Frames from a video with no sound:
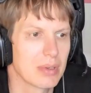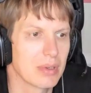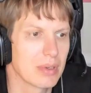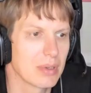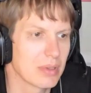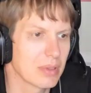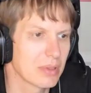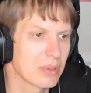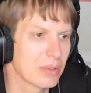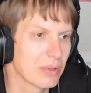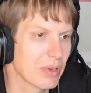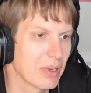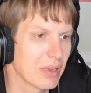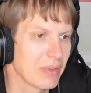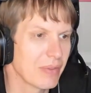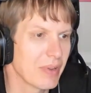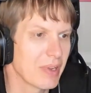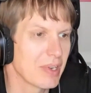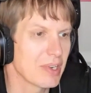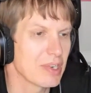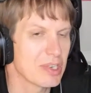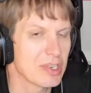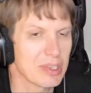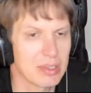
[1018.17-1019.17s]
uh, to
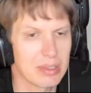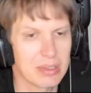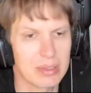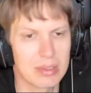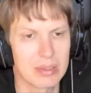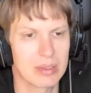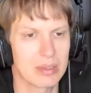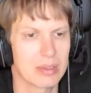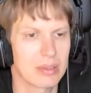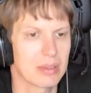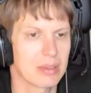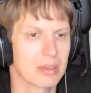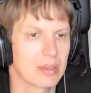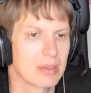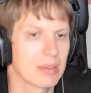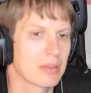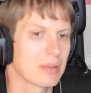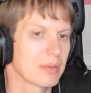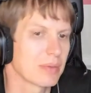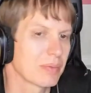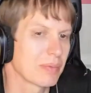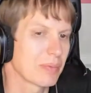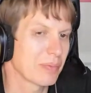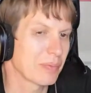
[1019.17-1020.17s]
conventional
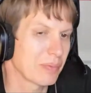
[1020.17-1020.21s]
uh,